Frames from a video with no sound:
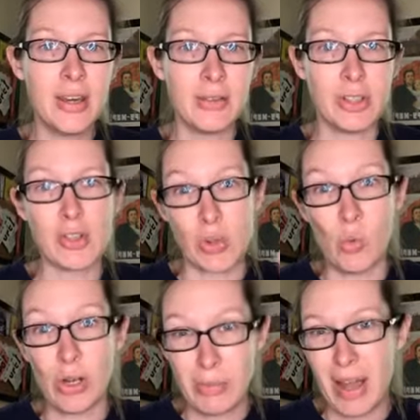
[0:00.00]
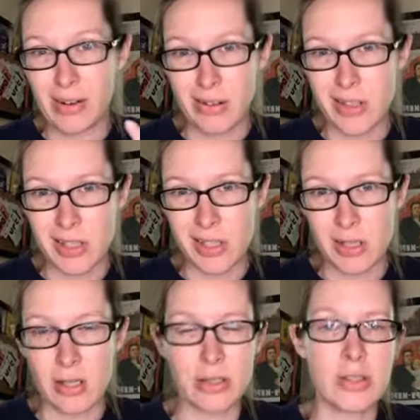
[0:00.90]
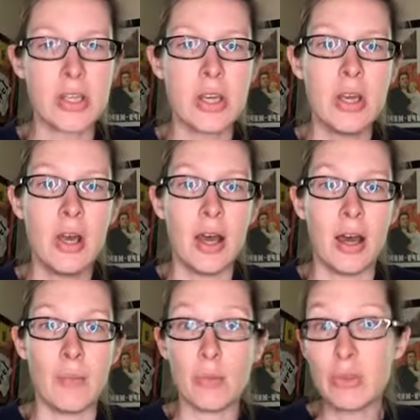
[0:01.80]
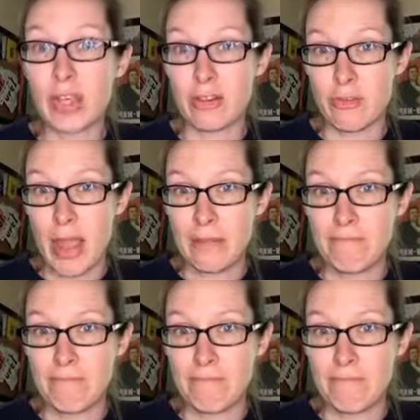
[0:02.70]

usually one pattern is $6, through the end of May.